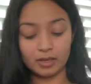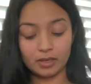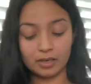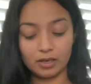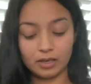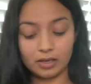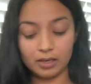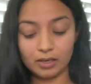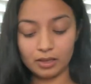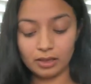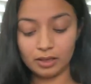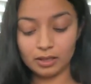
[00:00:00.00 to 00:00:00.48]

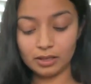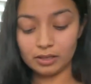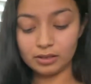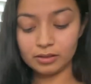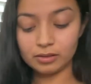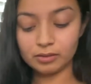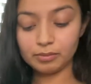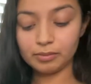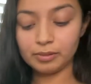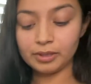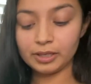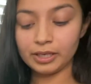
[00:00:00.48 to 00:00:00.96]
a little
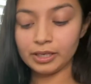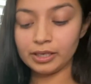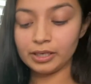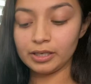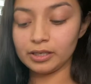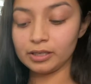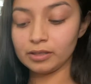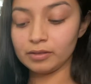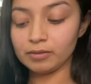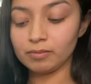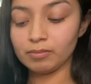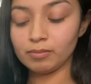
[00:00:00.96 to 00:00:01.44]
bit
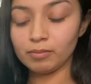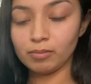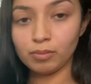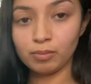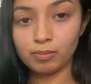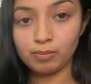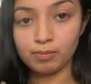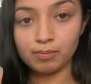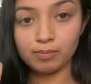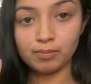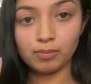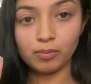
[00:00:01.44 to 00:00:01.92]
of
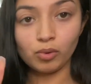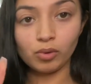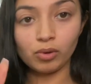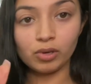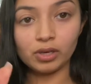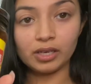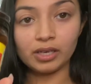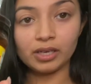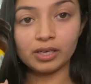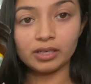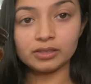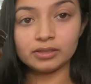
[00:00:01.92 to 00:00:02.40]

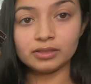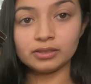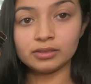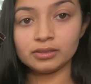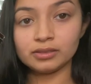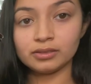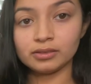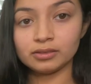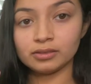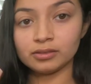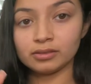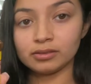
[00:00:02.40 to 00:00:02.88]
bouillon.
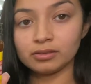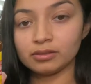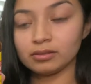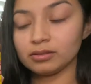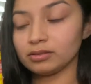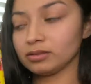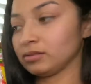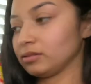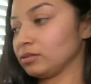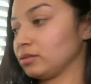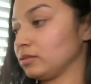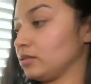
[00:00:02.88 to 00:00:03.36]

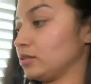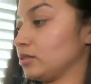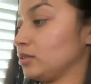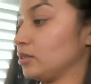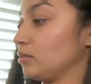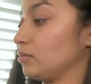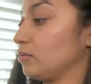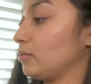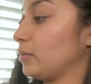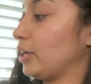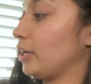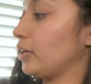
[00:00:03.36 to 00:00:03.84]

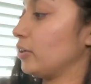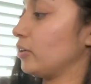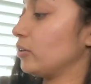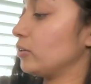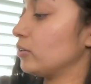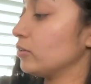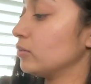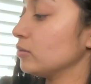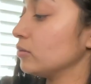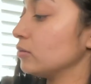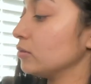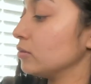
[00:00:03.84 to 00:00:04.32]
Tomato,
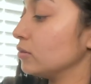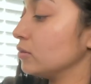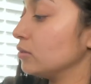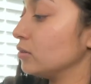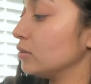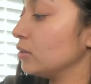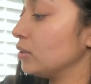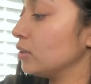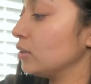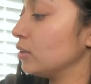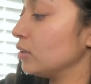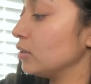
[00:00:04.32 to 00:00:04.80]

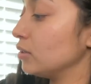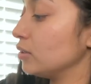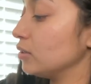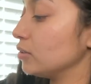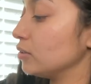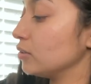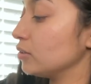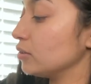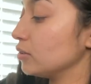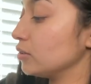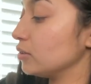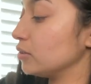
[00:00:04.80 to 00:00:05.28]

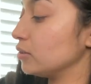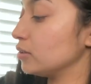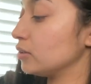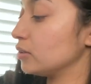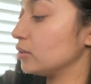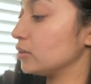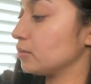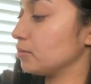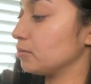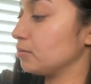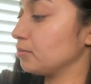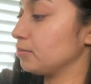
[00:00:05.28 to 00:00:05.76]
just
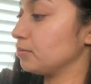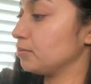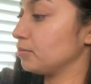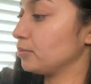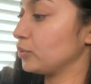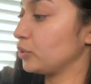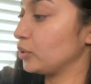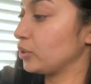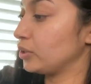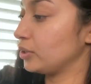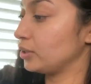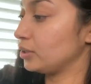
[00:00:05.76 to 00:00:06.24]

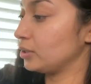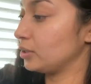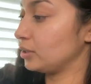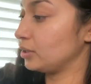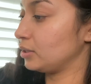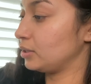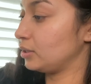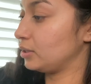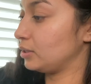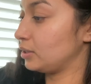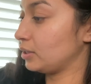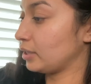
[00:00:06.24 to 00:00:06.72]
put a
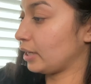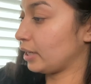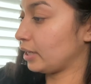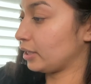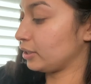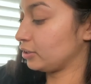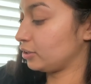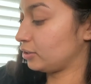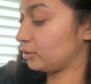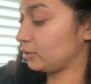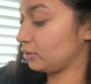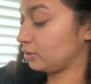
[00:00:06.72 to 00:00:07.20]

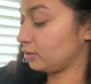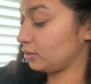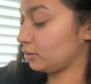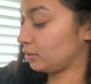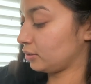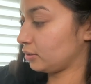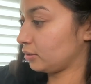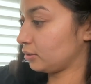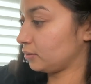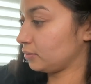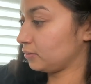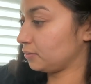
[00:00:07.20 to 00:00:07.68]
dash in there.